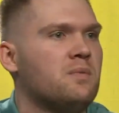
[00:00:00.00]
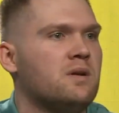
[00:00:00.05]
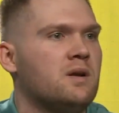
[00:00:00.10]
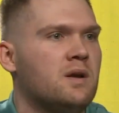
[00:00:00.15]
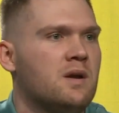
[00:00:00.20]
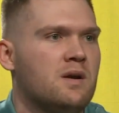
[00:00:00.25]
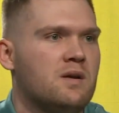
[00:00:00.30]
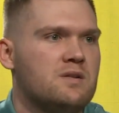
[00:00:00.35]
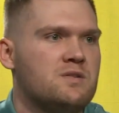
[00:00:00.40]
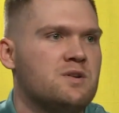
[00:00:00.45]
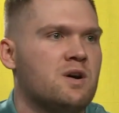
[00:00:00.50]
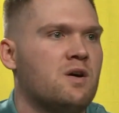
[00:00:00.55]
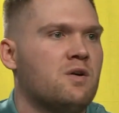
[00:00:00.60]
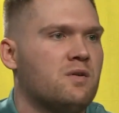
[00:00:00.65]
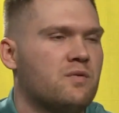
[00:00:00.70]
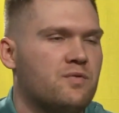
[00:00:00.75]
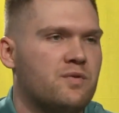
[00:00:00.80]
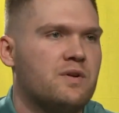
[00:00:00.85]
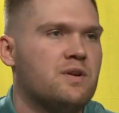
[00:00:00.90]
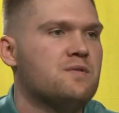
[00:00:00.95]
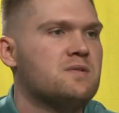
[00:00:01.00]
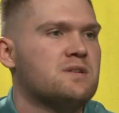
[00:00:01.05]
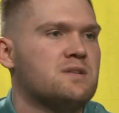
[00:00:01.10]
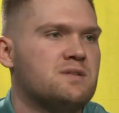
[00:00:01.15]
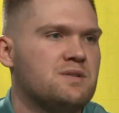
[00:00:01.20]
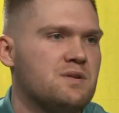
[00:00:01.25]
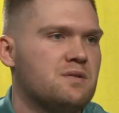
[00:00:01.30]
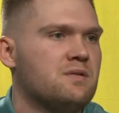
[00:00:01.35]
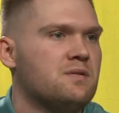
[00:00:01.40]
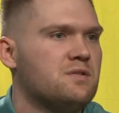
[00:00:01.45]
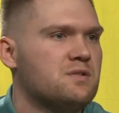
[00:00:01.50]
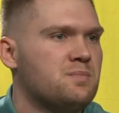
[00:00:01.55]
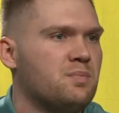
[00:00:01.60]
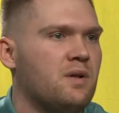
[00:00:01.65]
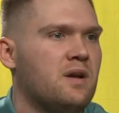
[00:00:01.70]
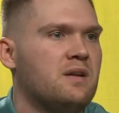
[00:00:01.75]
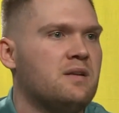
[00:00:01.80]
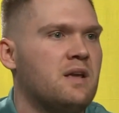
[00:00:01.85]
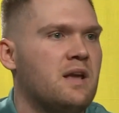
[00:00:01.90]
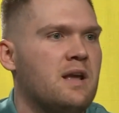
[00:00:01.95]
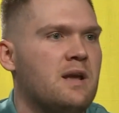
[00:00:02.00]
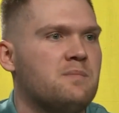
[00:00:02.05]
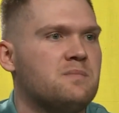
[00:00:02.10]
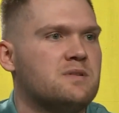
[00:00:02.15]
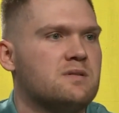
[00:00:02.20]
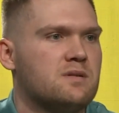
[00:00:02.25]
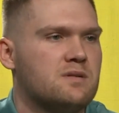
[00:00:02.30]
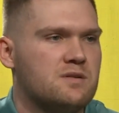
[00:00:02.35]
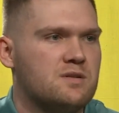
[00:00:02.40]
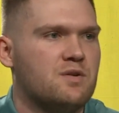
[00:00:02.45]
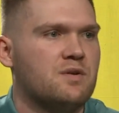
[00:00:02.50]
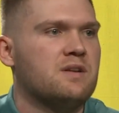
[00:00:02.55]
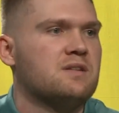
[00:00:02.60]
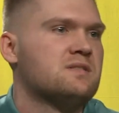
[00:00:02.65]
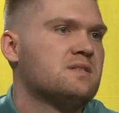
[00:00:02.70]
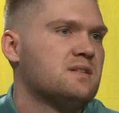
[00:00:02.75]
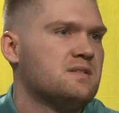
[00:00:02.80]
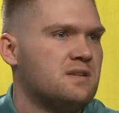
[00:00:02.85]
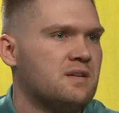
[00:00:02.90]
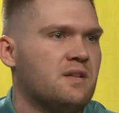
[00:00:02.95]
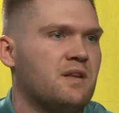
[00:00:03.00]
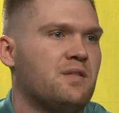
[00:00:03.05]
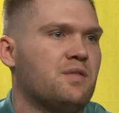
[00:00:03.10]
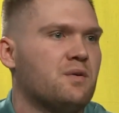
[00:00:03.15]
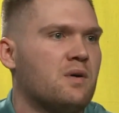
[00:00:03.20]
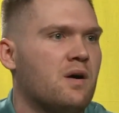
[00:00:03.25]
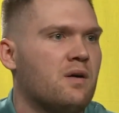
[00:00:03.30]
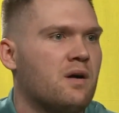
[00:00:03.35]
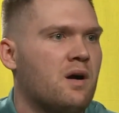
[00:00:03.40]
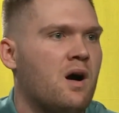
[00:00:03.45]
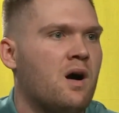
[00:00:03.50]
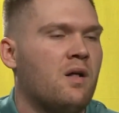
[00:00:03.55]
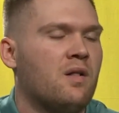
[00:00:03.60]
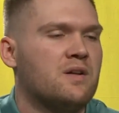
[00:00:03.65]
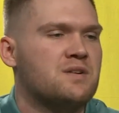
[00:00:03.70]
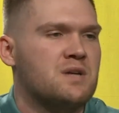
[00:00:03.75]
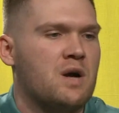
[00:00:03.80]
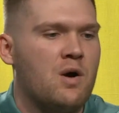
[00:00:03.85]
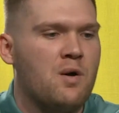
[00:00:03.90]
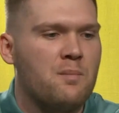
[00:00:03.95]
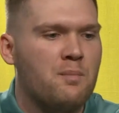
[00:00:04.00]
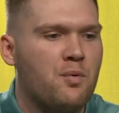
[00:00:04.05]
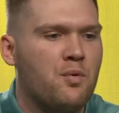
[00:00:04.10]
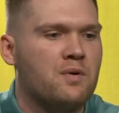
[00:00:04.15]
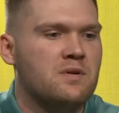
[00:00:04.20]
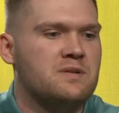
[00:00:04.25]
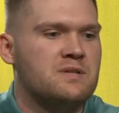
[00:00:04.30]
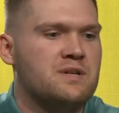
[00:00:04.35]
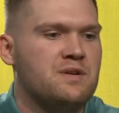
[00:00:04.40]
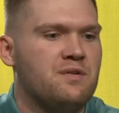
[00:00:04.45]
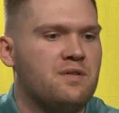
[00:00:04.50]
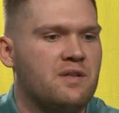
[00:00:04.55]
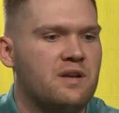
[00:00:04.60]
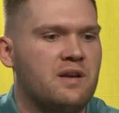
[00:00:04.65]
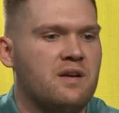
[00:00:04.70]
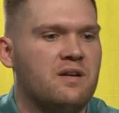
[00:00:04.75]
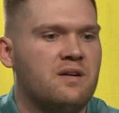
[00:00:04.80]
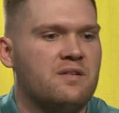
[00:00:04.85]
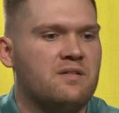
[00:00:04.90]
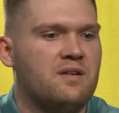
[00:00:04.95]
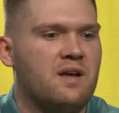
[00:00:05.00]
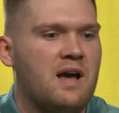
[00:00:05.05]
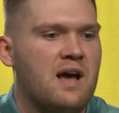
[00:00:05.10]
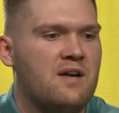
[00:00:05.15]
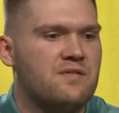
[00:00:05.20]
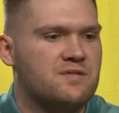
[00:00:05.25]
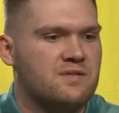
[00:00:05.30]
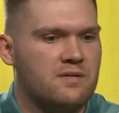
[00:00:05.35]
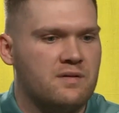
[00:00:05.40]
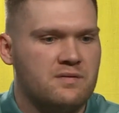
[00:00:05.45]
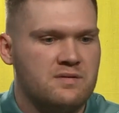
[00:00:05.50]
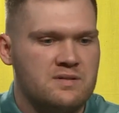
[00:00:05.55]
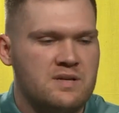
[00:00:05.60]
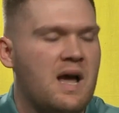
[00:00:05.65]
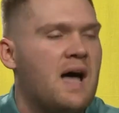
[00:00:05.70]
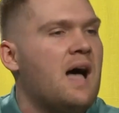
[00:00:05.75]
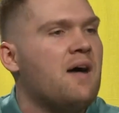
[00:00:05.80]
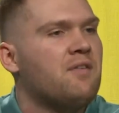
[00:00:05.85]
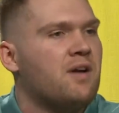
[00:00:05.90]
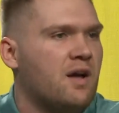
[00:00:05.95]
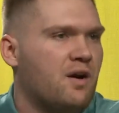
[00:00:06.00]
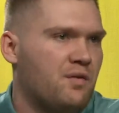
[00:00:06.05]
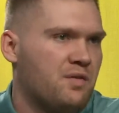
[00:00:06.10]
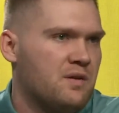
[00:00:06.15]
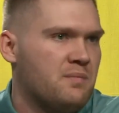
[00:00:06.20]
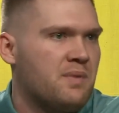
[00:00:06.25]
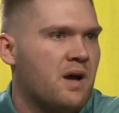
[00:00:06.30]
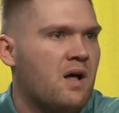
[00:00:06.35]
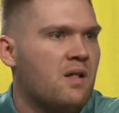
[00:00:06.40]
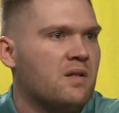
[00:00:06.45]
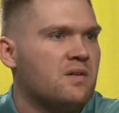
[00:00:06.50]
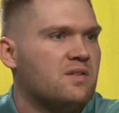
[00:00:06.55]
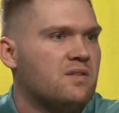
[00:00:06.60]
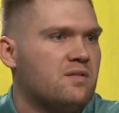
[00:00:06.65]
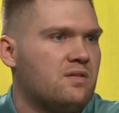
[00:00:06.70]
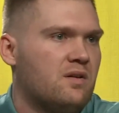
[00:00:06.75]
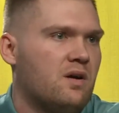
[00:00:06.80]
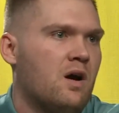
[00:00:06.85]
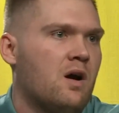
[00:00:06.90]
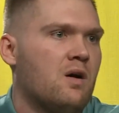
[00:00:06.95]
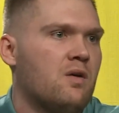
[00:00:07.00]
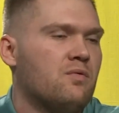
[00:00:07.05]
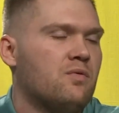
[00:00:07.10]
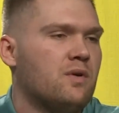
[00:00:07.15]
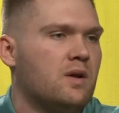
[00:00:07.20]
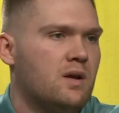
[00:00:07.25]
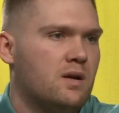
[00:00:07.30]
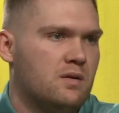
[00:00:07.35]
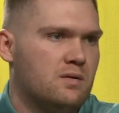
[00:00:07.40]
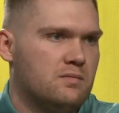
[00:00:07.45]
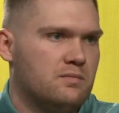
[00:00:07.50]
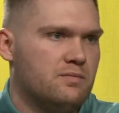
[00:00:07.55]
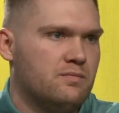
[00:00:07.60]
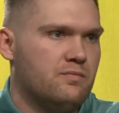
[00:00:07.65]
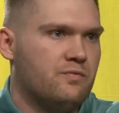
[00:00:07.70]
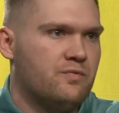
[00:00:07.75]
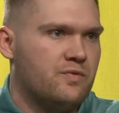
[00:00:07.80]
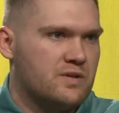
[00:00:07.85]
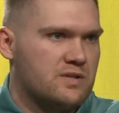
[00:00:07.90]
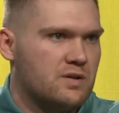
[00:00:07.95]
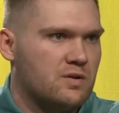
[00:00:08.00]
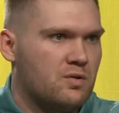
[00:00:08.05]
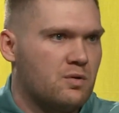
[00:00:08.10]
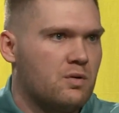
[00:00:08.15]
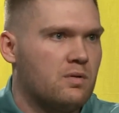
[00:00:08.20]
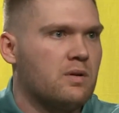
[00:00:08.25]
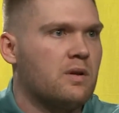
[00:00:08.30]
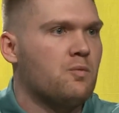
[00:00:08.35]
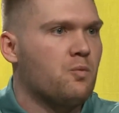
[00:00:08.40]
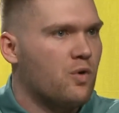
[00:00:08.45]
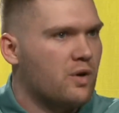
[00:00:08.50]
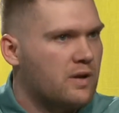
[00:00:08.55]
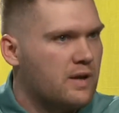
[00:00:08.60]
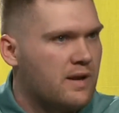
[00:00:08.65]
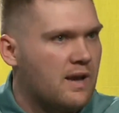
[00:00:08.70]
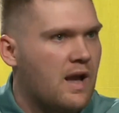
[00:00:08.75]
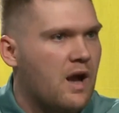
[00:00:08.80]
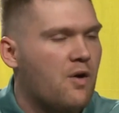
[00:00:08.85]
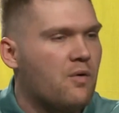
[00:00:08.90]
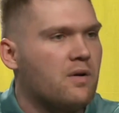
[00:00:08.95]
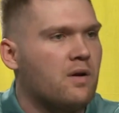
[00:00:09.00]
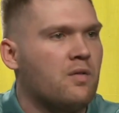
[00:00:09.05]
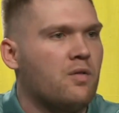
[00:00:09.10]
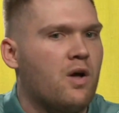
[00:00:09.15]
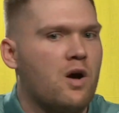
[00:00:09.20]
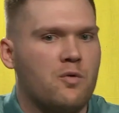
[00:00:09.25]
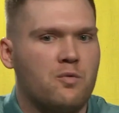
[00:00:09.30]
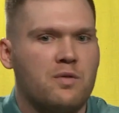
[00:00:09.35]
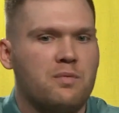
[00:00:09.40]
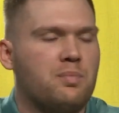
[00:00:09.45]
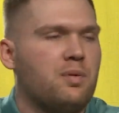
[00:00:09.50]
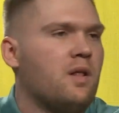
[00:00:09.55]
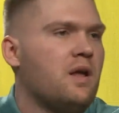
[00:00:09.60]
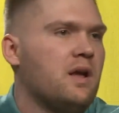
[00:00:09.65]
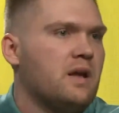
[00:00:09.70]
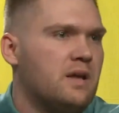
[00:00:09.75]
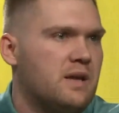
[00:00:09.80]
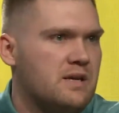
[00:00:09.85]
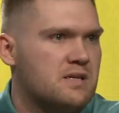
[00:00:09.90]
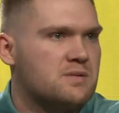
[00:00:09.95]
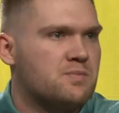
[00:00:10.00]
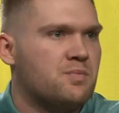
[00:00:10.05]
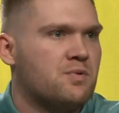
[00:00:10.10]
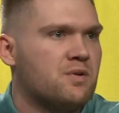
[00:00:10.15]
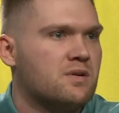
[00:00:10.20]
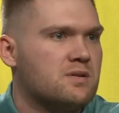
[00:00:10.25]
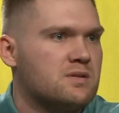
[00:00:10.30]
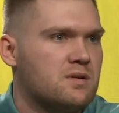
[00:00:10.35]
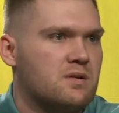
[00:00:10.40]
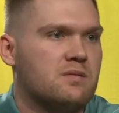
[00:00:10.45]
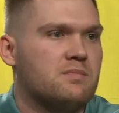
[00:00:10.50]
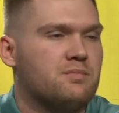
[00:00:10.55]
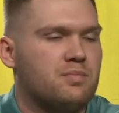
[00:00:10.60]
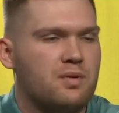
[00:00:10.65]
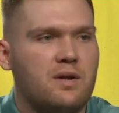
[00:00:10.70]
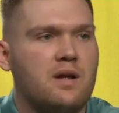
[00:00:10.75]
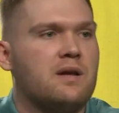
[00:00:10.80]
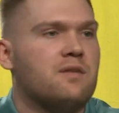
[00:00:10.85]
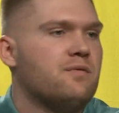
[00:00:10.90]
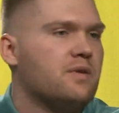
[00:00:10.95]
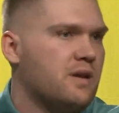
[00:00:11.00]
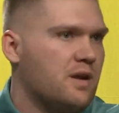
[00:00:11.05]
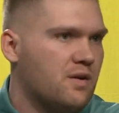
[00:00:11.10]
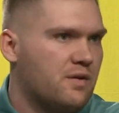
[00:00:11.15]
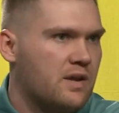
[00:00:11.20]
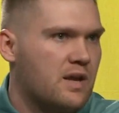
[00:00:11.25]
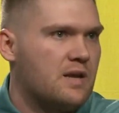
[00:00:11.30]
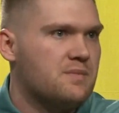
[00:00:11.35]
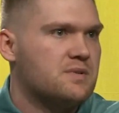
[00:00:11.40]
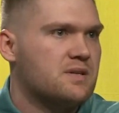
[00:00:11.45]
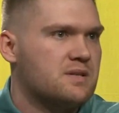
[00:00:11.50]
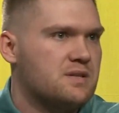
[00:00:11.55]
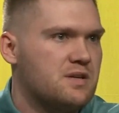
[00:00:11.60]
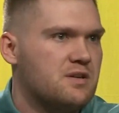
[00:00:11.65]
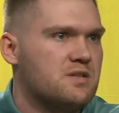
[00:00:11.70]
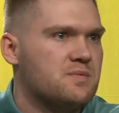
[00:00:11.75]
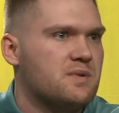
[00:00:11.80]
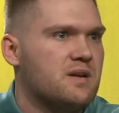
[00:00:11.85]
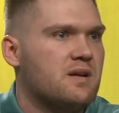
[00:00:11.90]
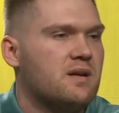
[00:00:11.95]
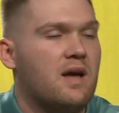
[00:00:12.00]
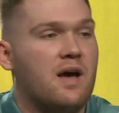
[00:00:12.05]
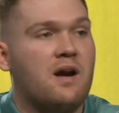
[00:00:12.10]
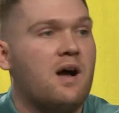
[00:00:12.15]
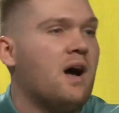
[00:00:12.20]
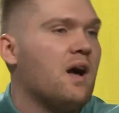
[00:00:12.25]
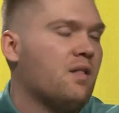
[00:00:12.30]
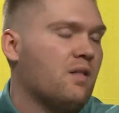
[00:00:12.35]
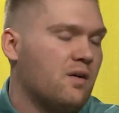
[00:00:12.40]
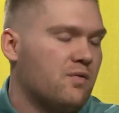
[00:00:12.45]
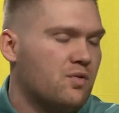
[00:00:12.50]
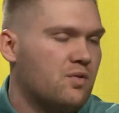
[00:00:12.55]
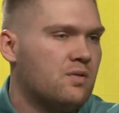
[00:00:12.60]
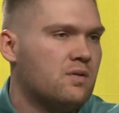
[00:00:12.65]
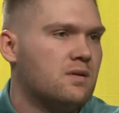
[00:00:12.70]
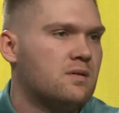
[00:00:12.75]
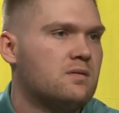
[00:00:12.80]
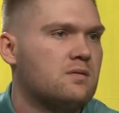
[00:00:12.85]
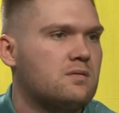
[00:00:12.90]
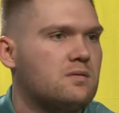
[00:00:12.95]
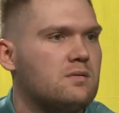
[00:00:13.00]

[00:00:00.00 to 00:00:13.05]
But Joe, for you as a student who's played games so consistently throughout college, how important do you think it is to have a healthy balance of physical and working out along with playing esports or playing video games, at a high level?